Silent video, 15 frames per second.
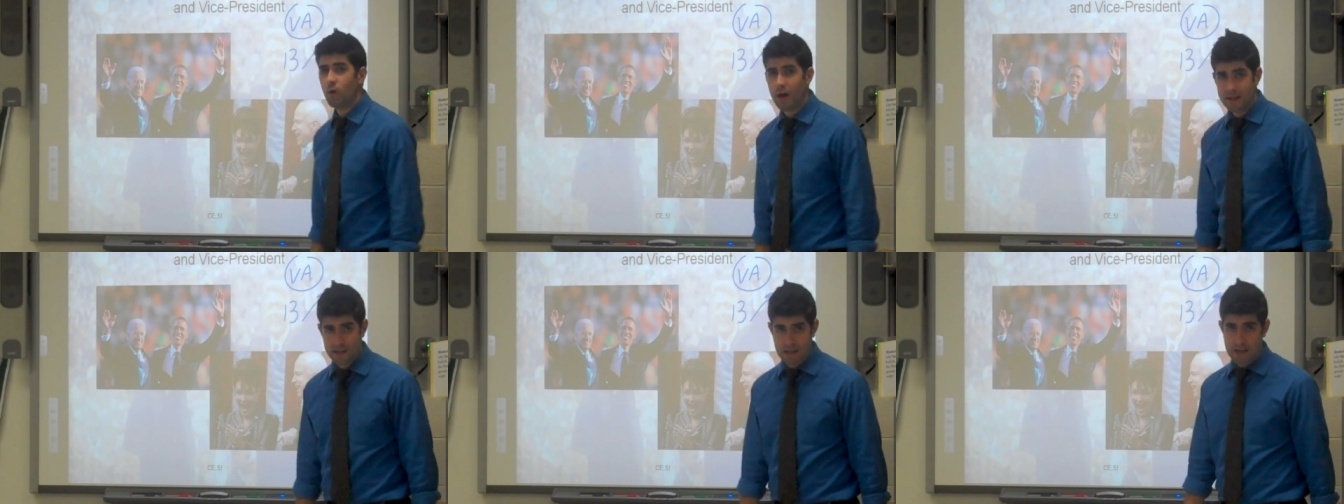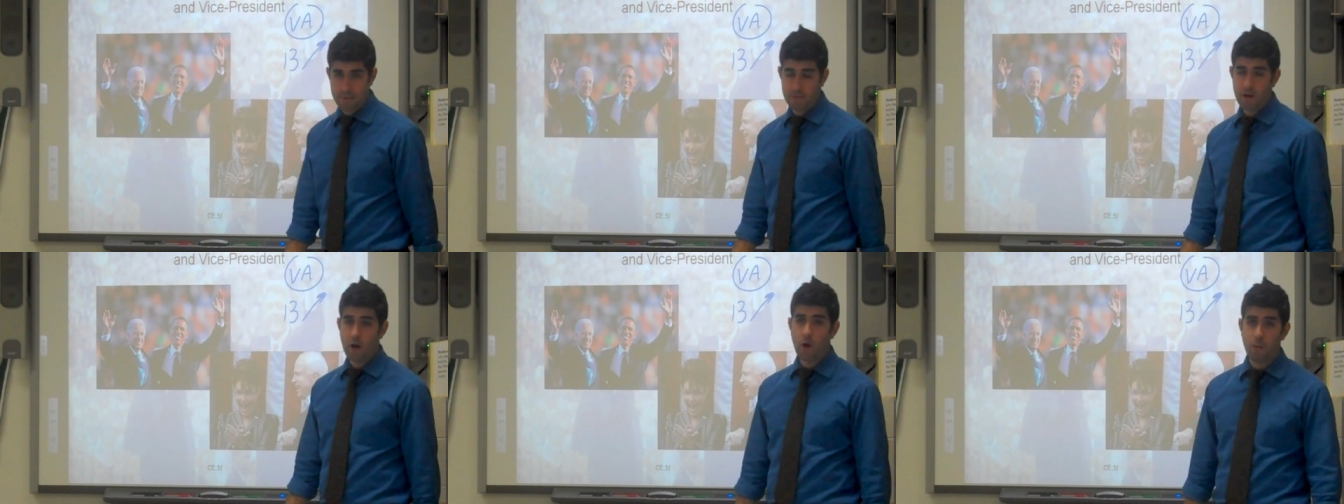won them,
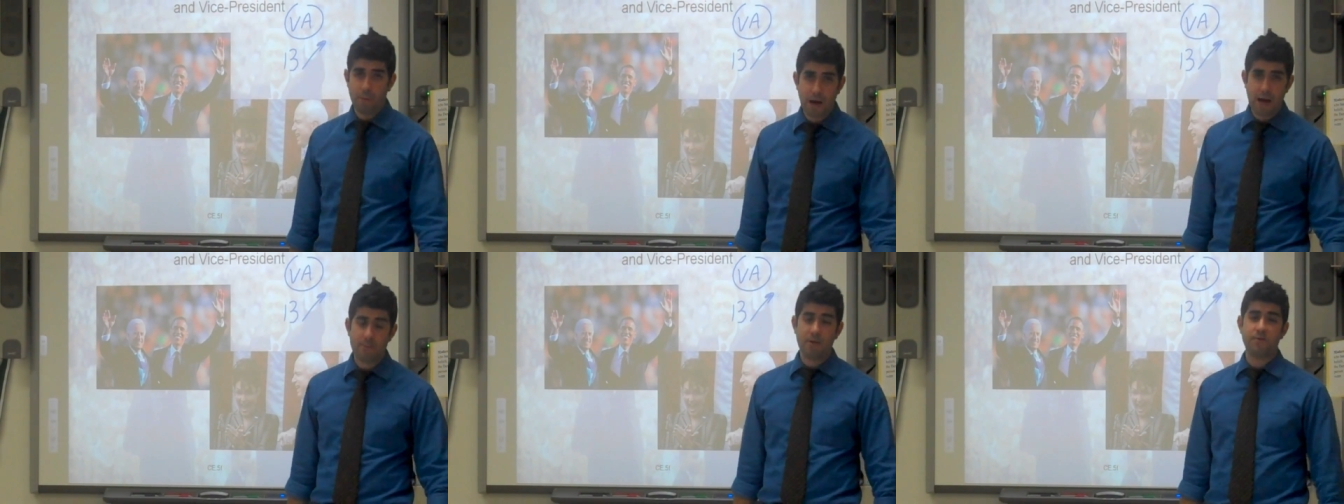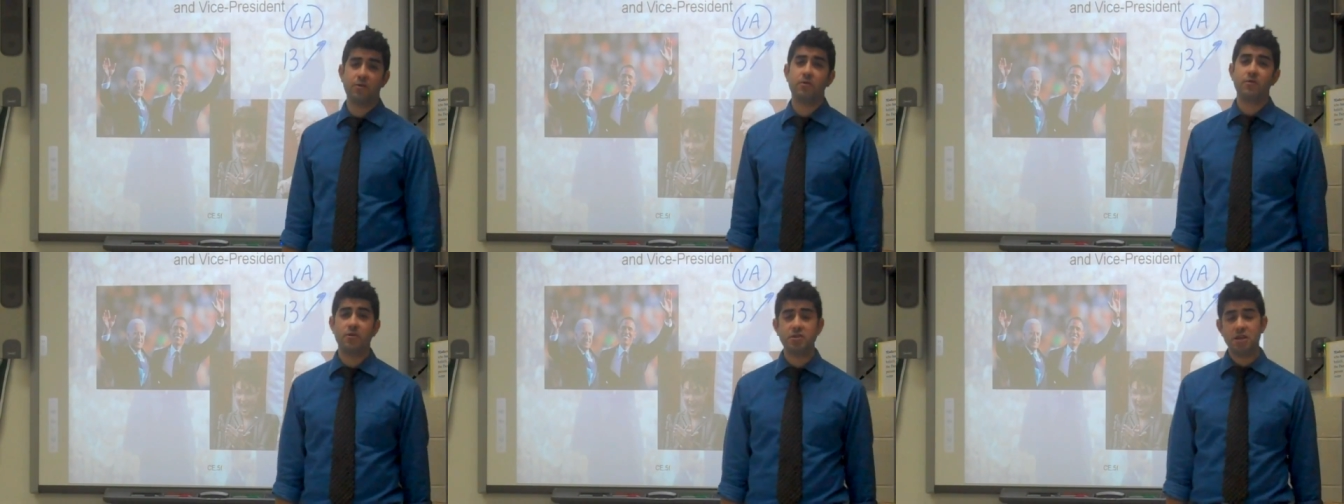Obama
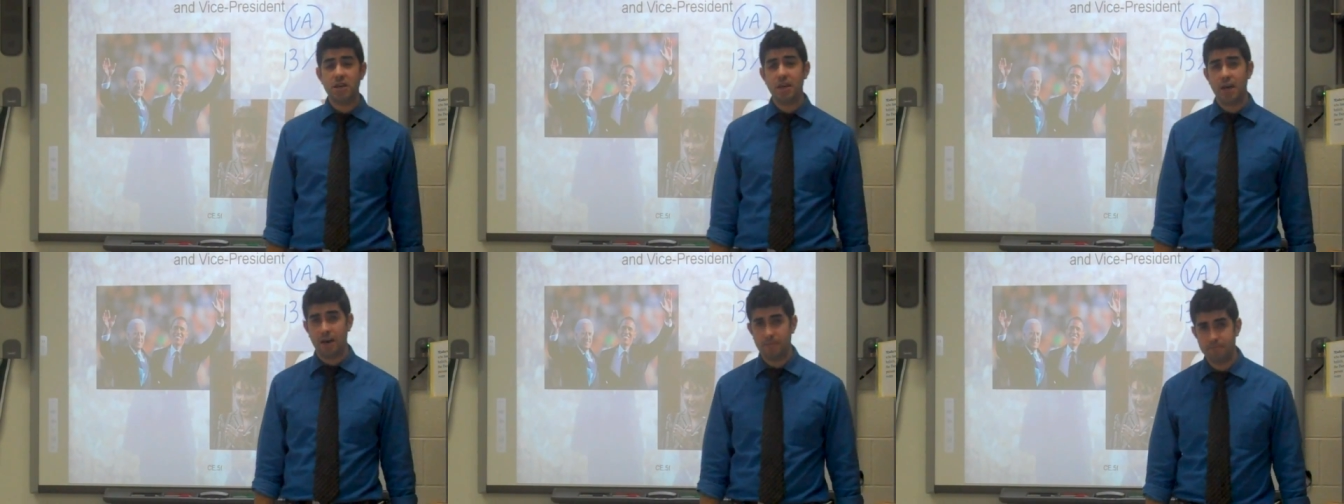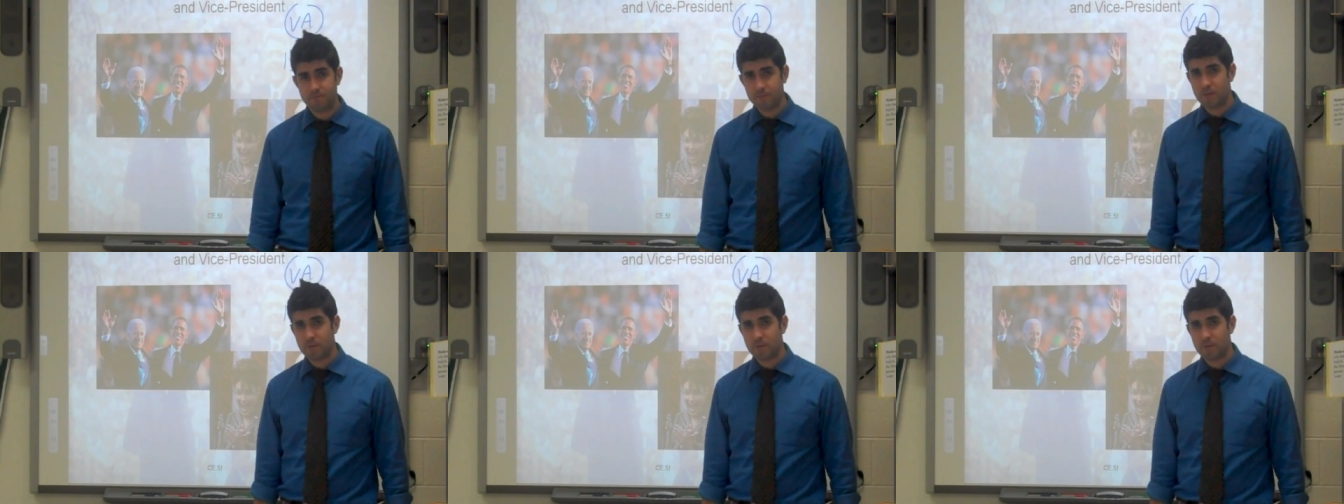for Virginia.